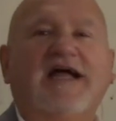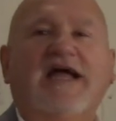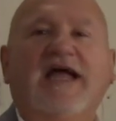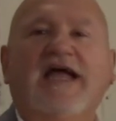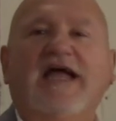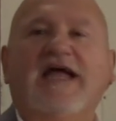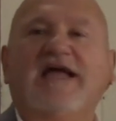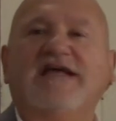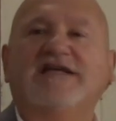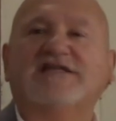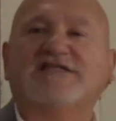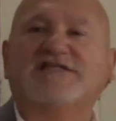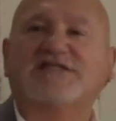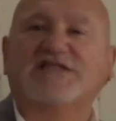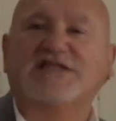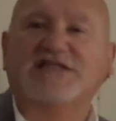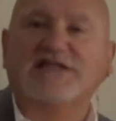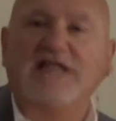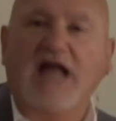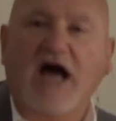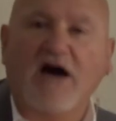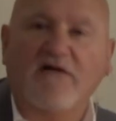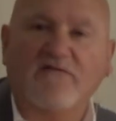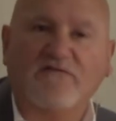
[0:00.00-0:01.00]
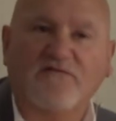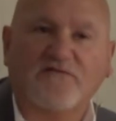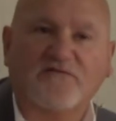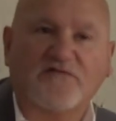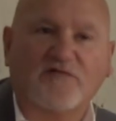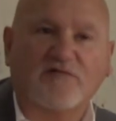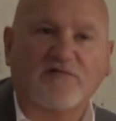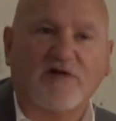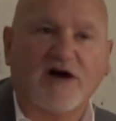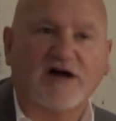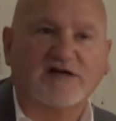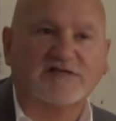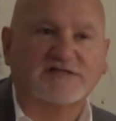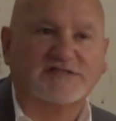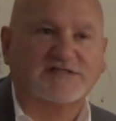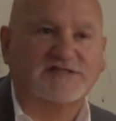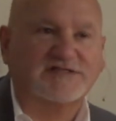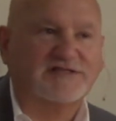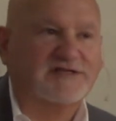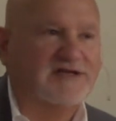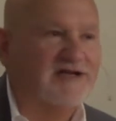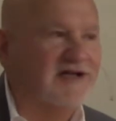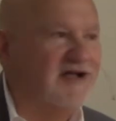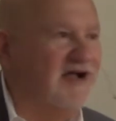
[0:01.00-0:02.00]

His love for us.